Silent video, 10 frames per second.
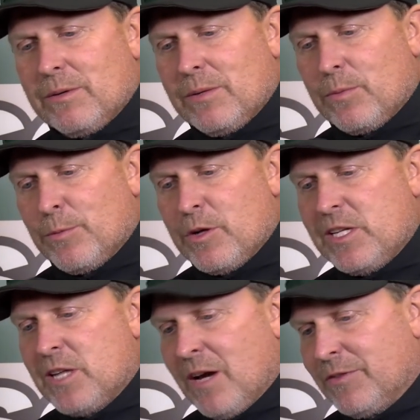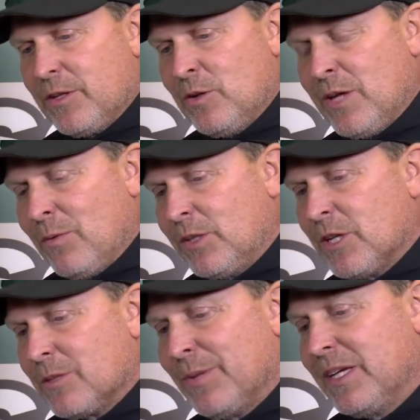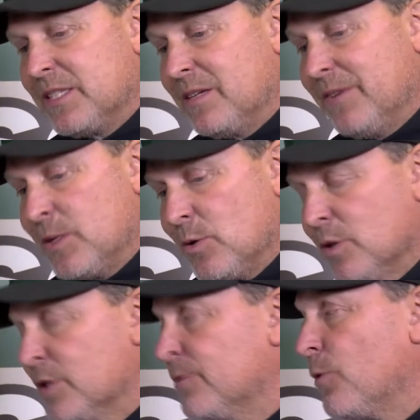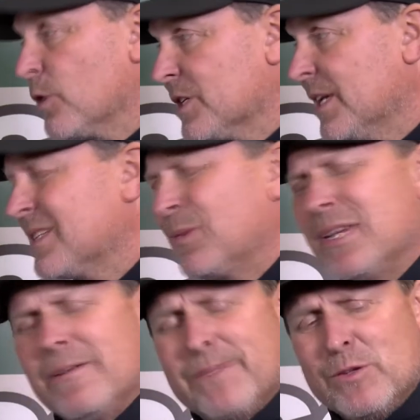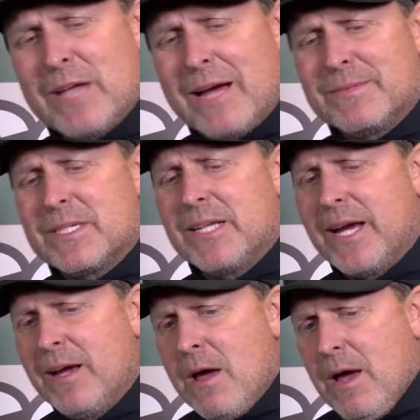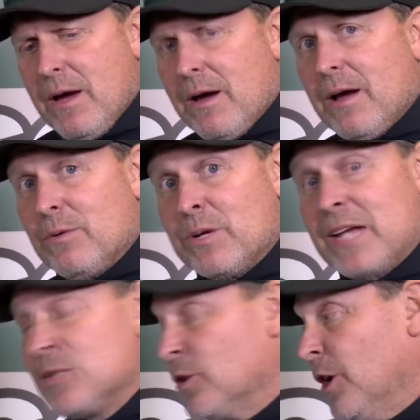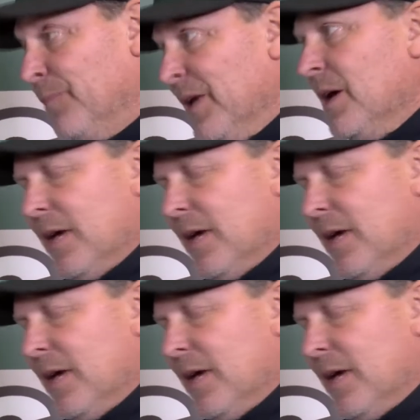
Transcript: And we're pretty tough to do that. When we start to play as individuals and force things that we did a few times today, uh, we're not so good.